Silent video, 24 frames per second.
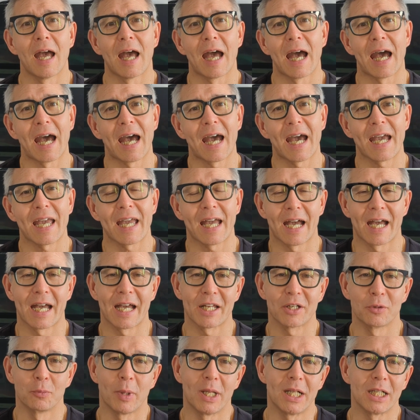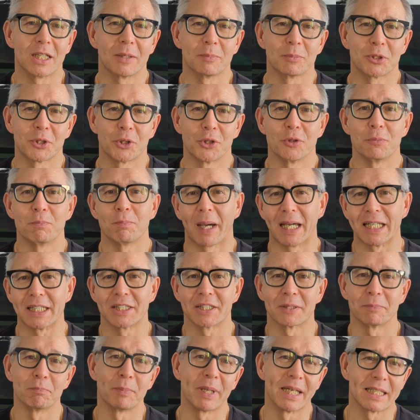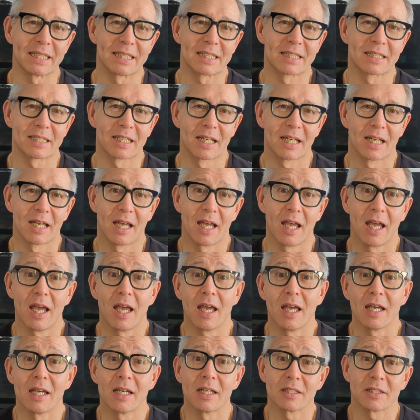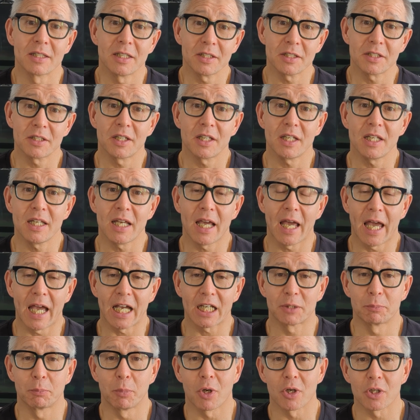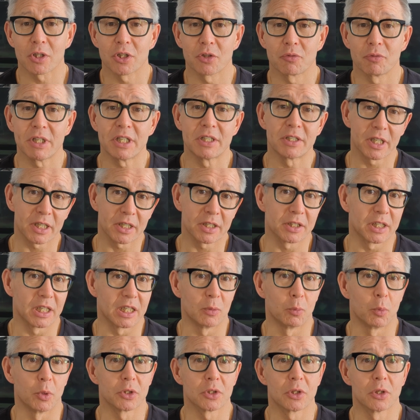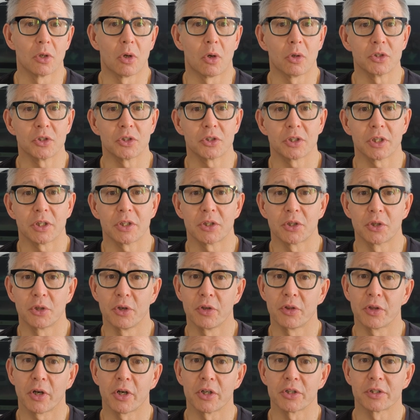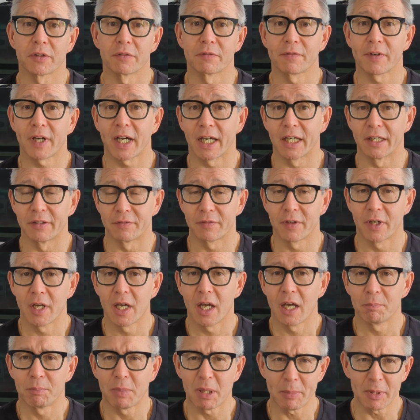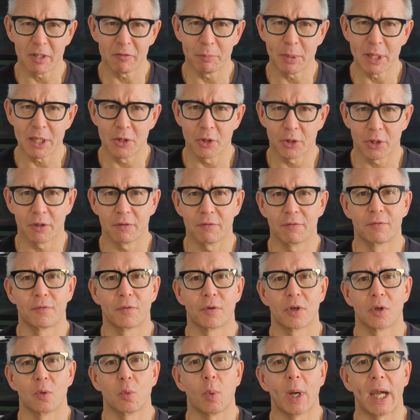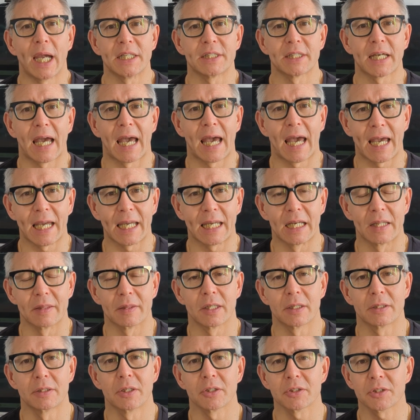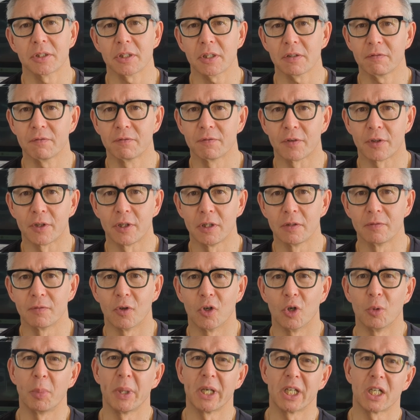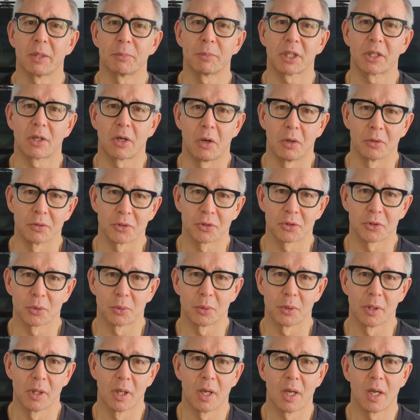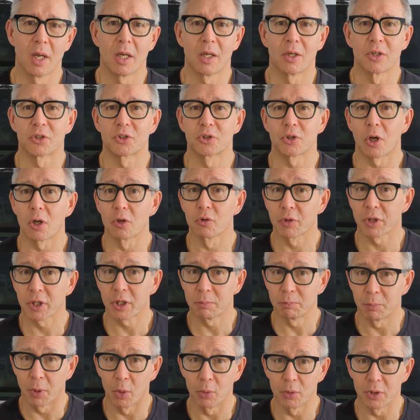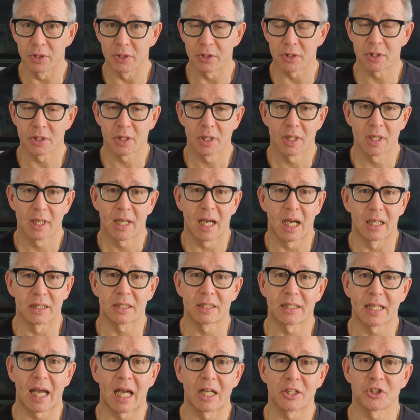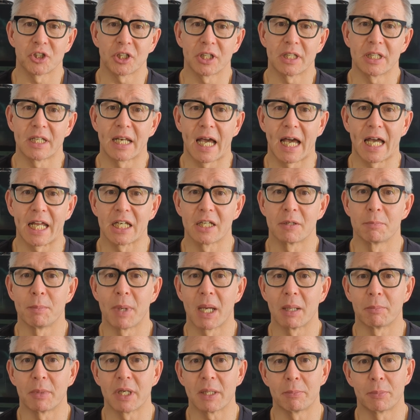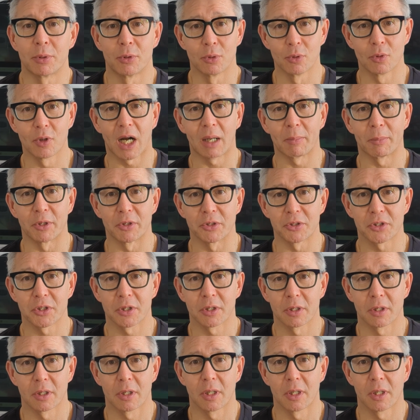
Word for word: Hi, and welcome to Bytes and Bits. Since the Xbox 360 was launched in 2005, people have been looking for a way to hack it that doesn't involve opening up the console, soldering components, and attaching NAND memory programmers.